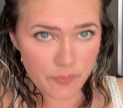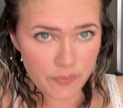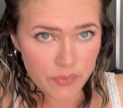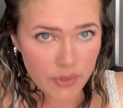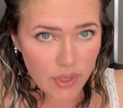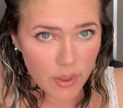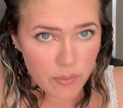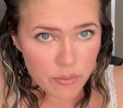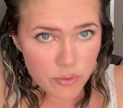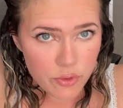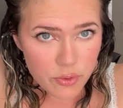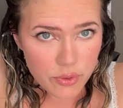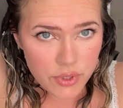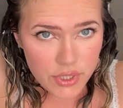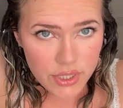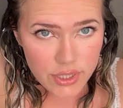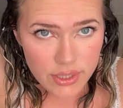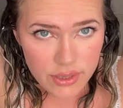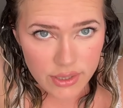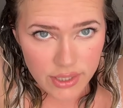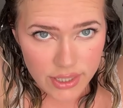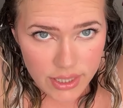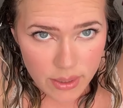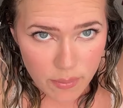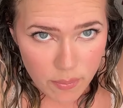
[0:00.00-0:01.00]
I'm doing
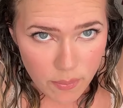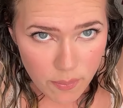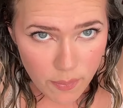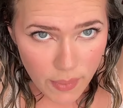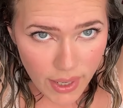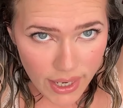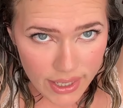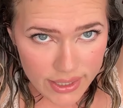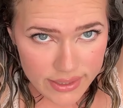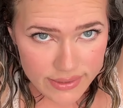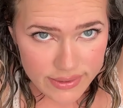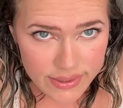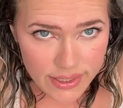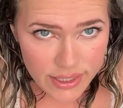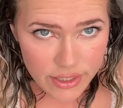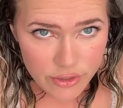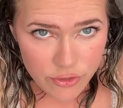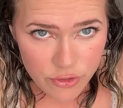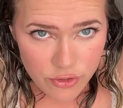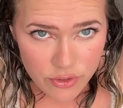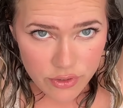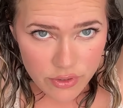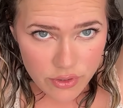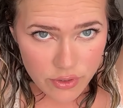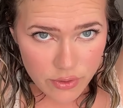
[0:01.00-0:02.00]
like a back
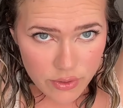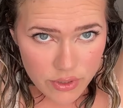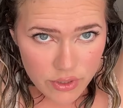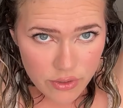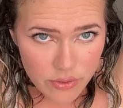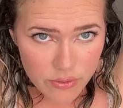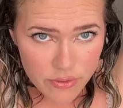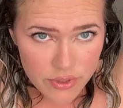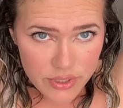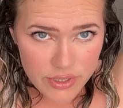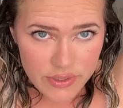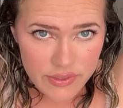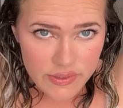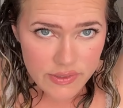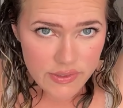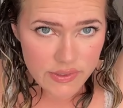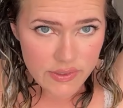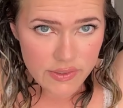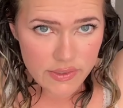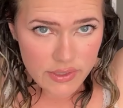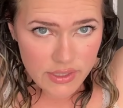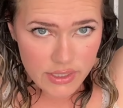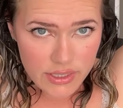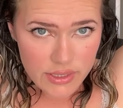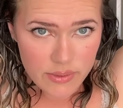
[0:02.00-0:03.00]
section, you can already
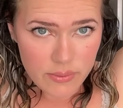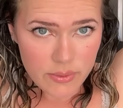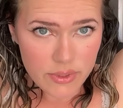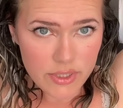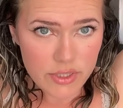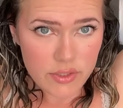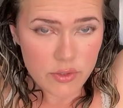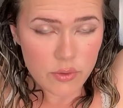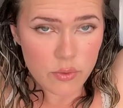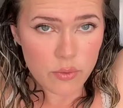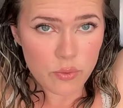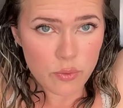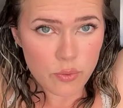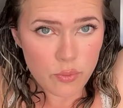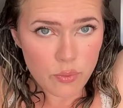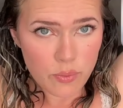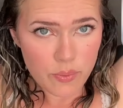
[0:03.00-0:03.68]
see, wait, ooh.